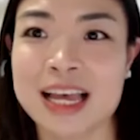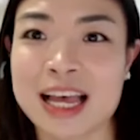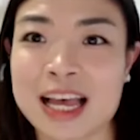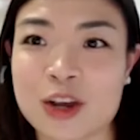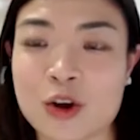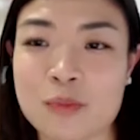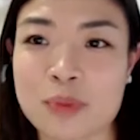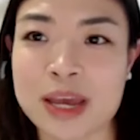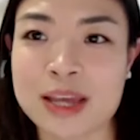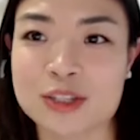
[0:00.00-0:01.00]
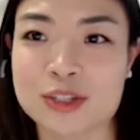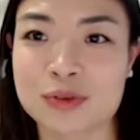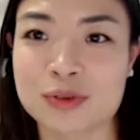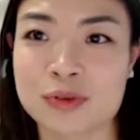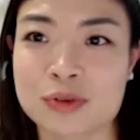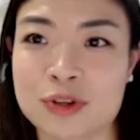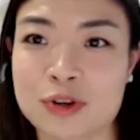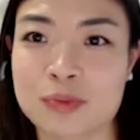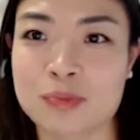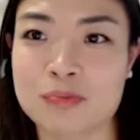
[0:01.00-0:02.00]
uh, compared to you
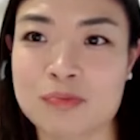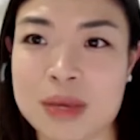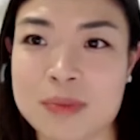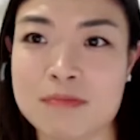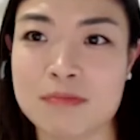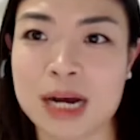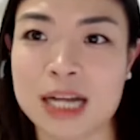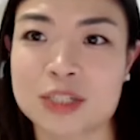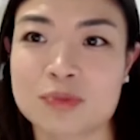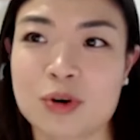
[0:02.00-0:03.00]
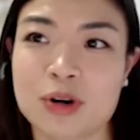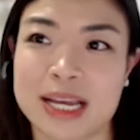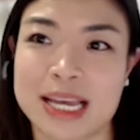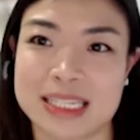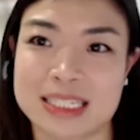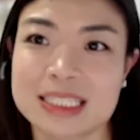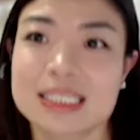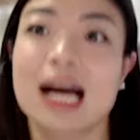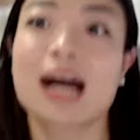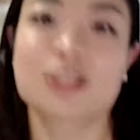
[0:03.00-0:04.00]
know maybe much more as
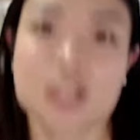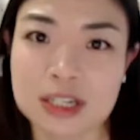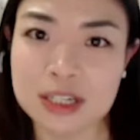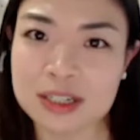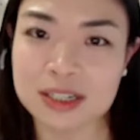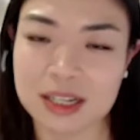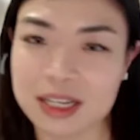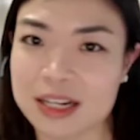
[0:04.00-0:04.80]
larger uh,